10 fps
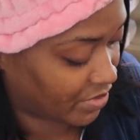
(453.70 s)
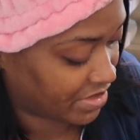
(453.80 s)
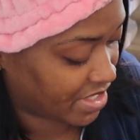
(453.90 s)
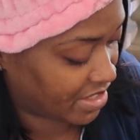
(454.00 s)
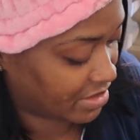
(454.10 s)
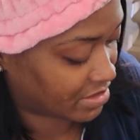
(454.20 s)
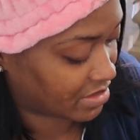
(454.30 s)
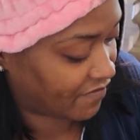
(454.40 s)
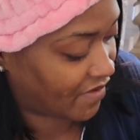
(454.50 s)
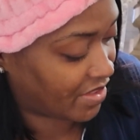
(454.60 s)
with his
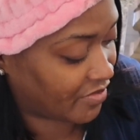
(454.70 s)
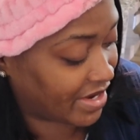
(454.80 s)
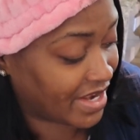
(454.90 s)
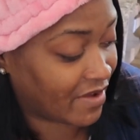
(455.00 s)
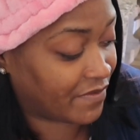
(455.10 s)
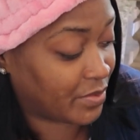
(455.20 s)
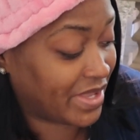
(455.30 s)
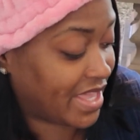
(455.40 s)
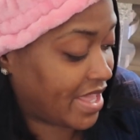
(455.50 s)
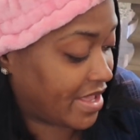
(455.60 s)
father right now for the
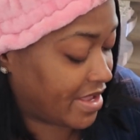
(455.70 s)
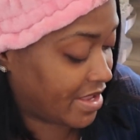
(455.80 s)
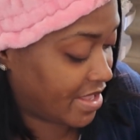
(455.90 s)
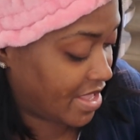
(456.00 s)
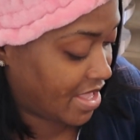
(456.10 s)
weekend,